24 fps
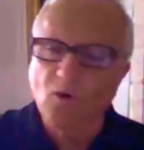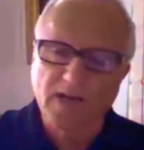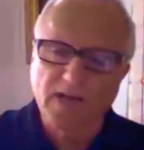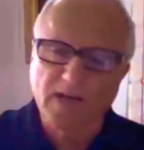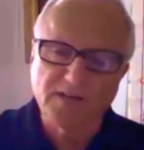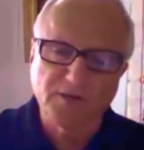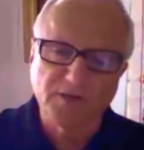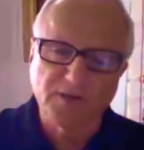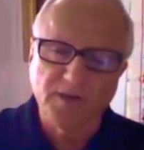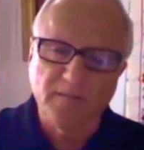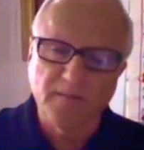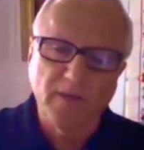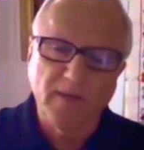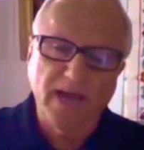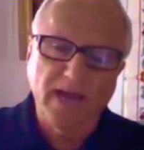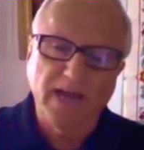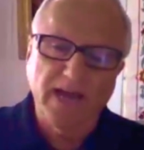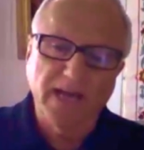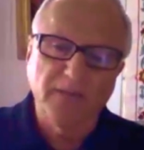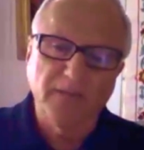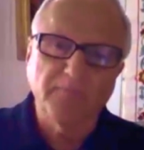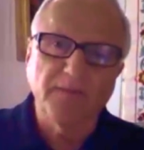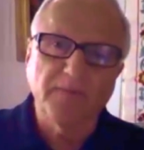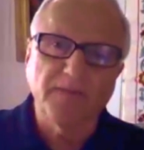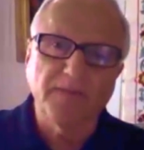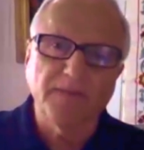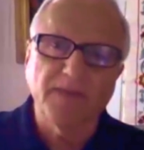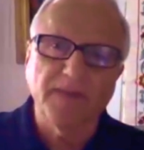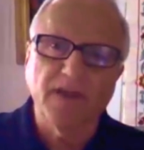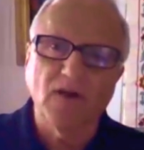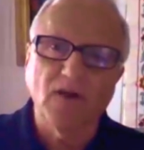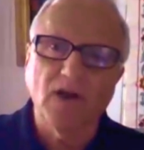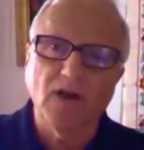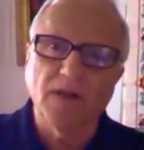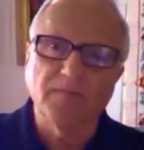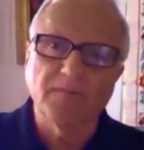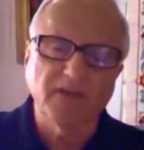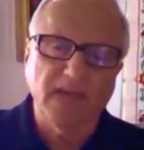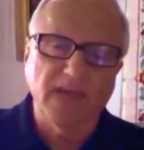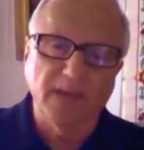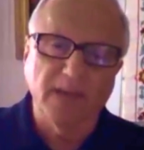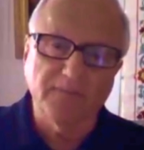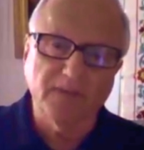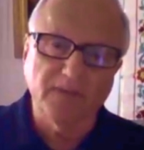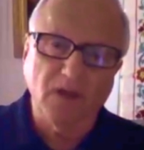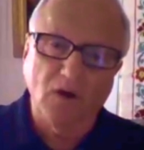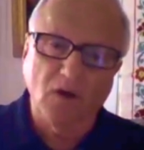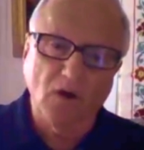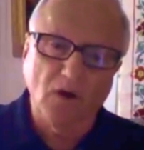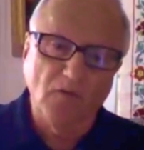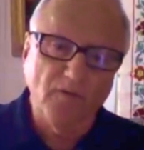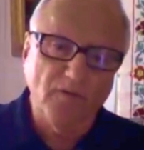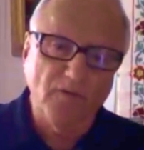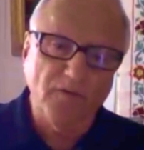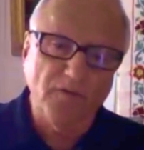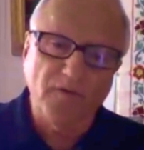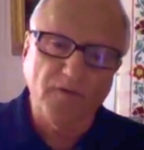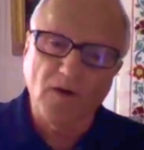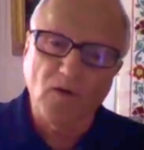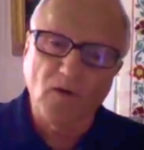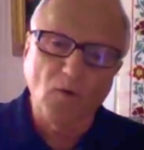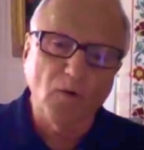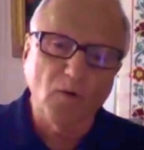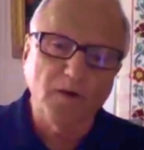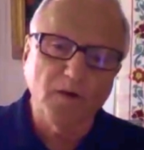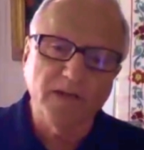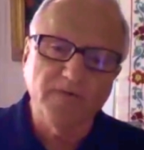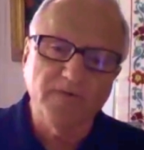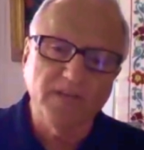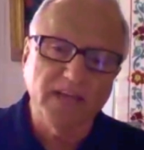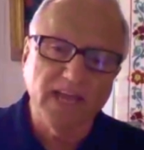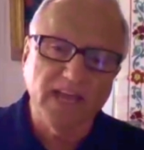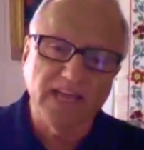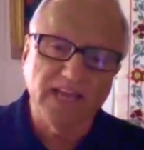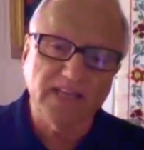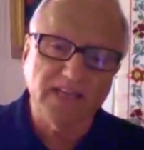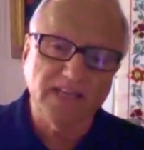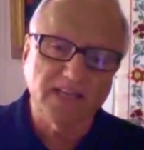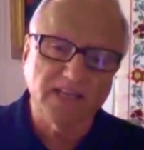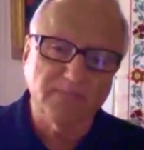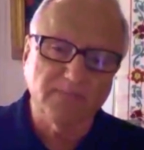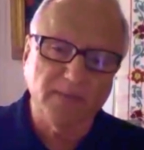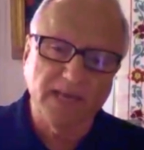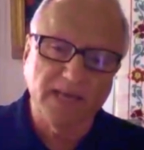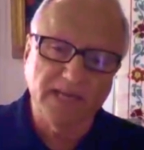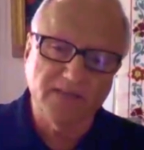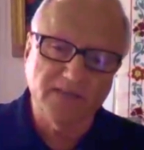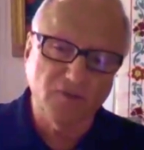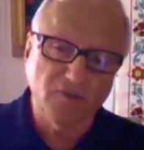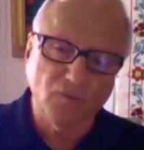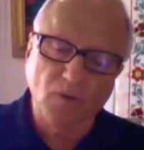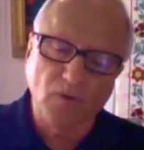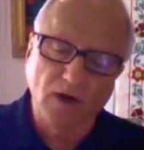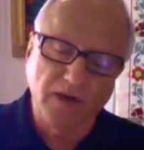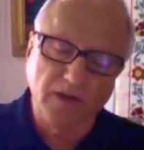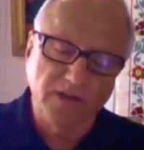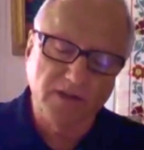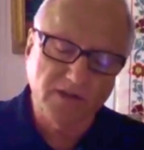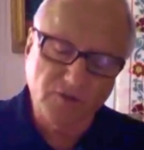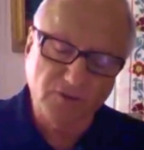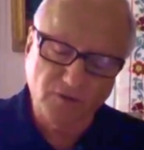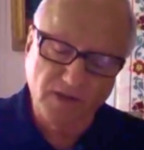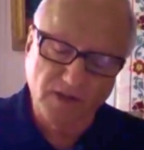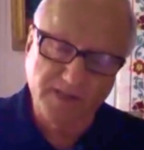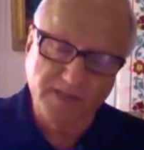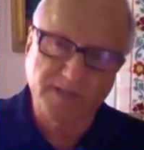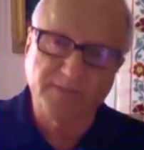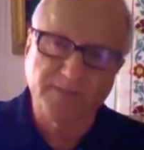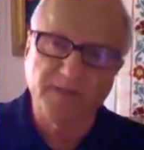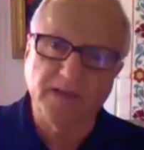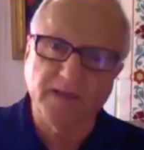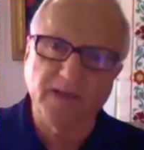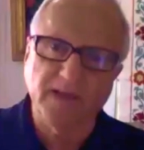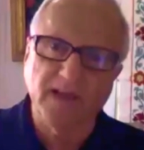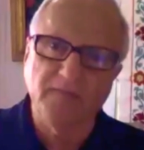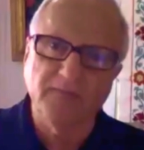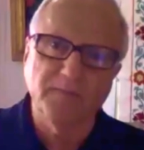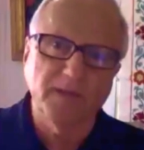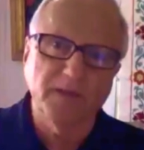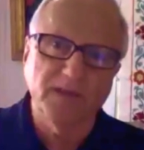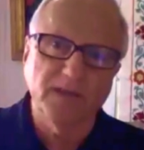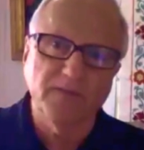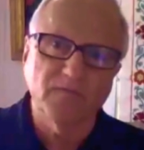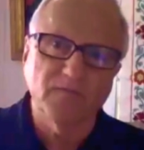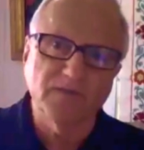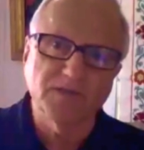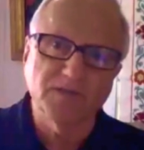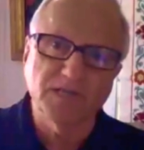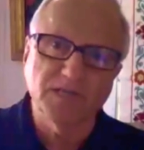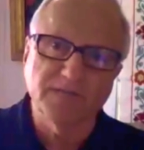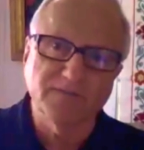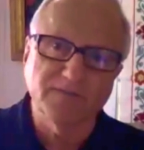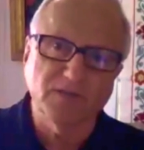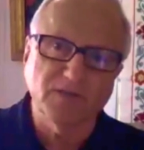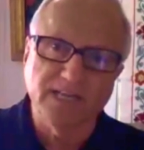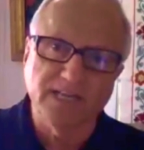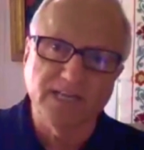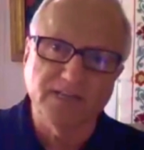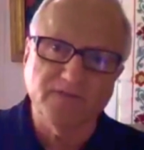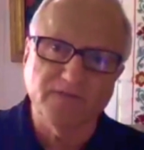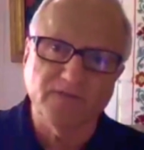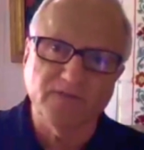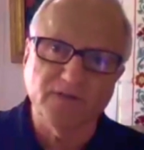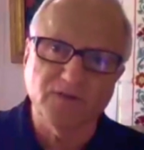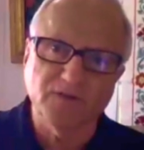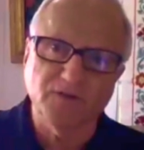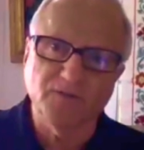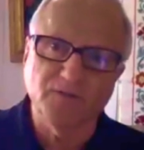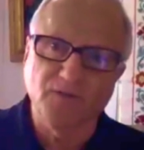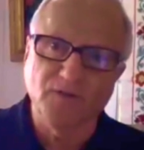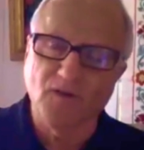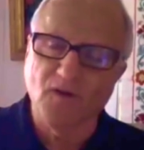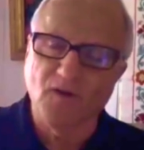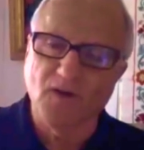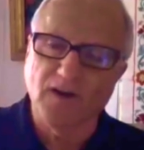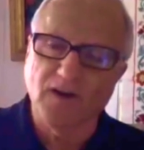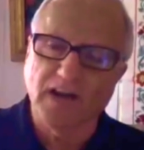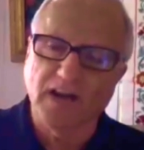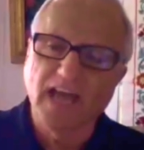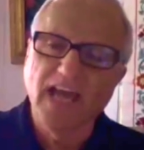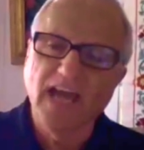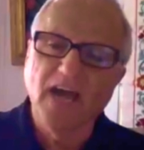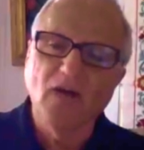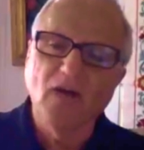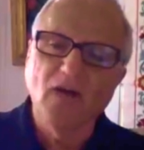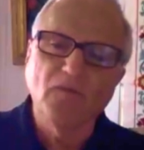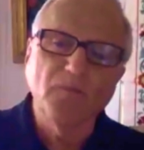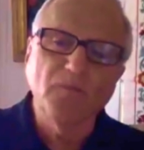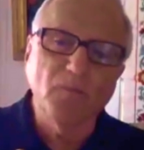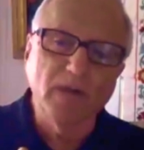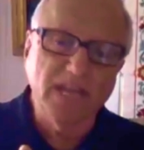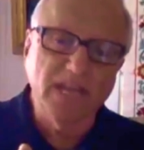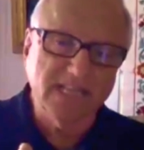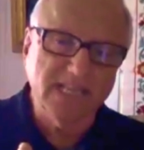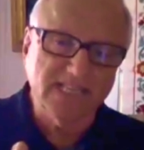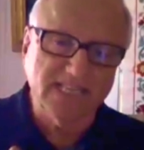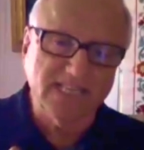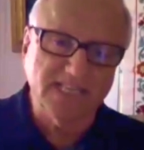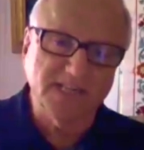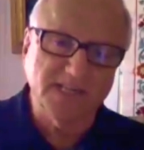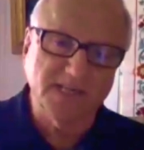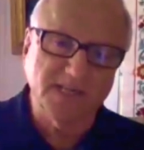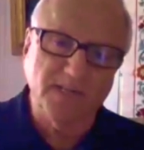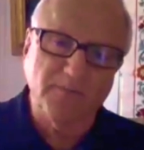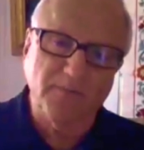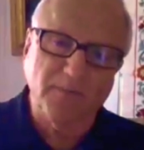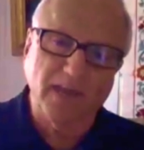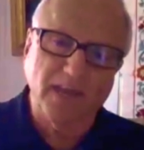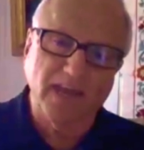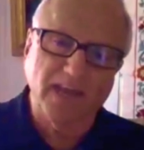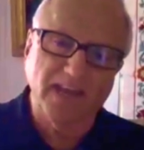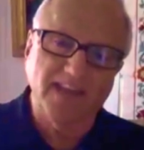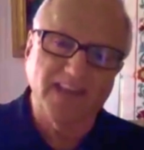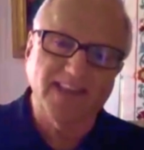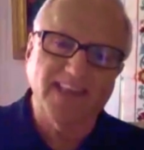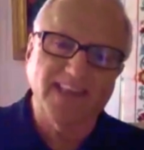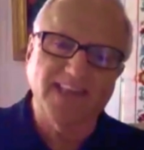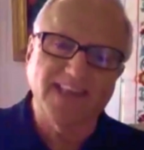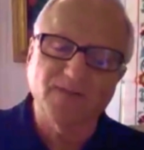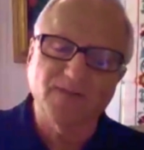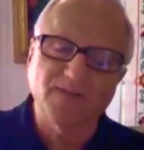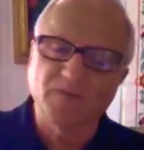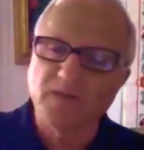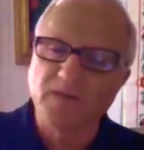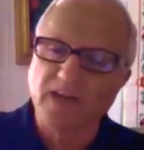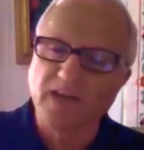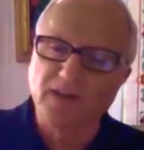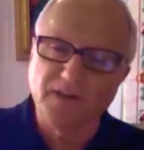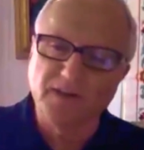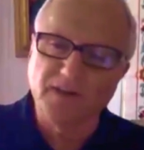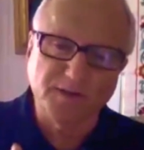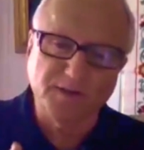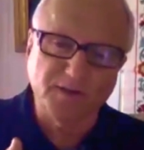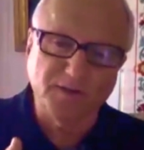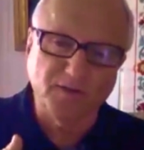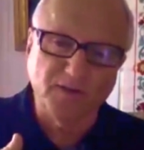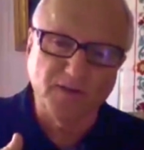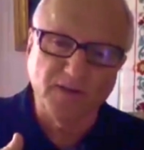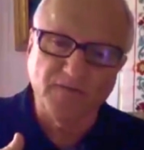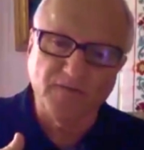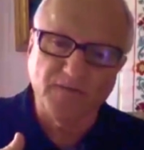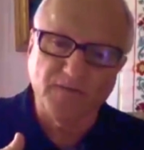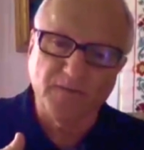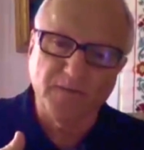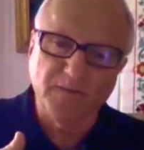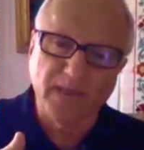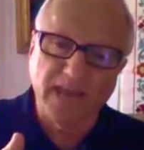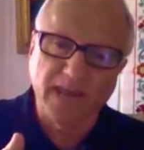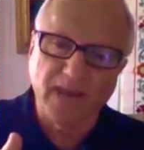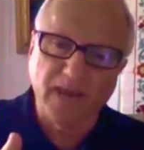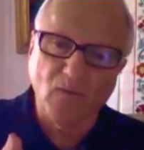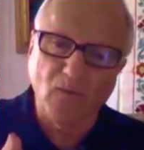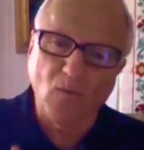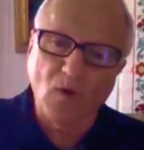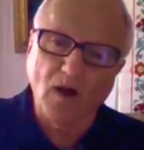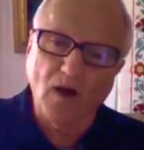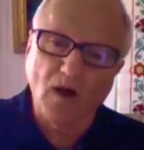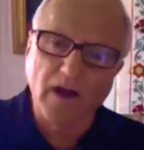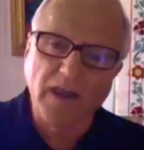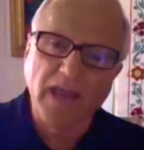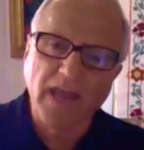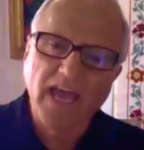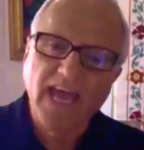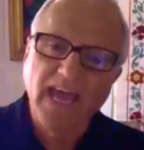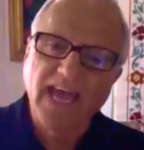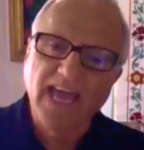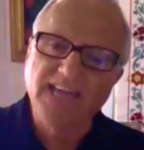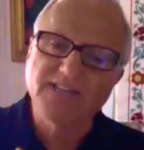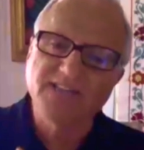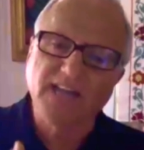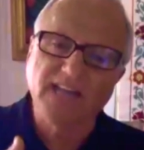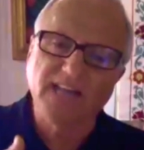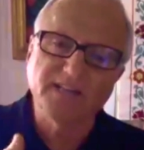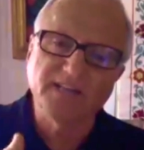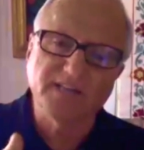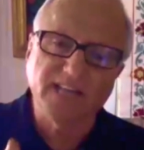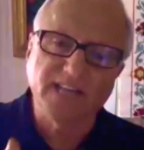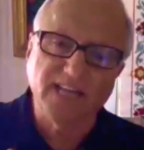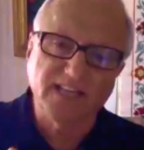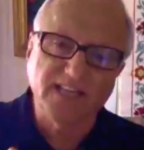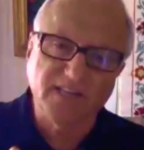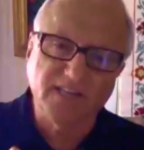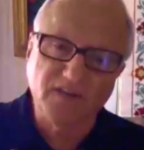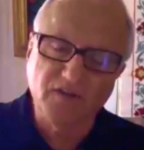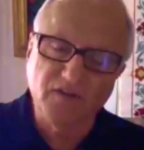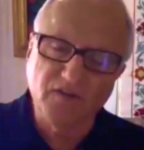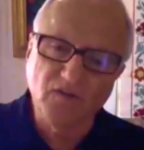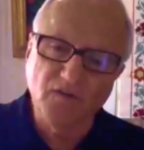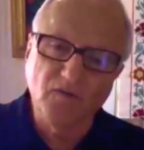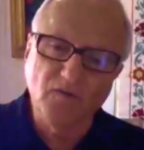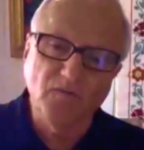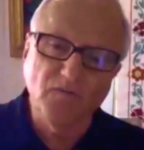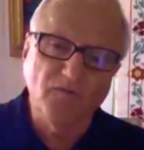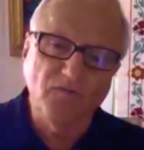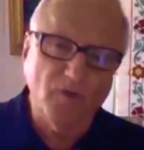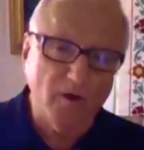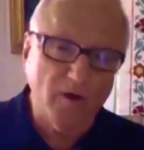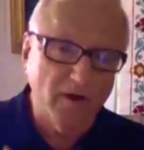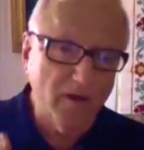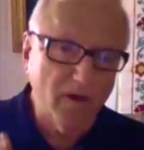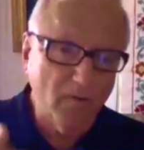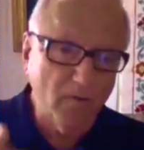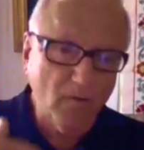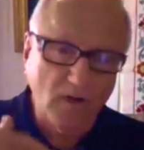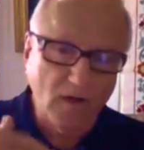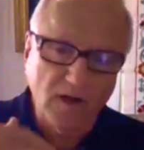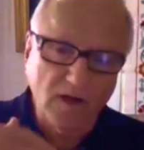question about it, but their attempt to overthrow won't even get to page one. Trust me. I've been in regime change for too long. We anticipated this. We understood it from day one. As I said to you very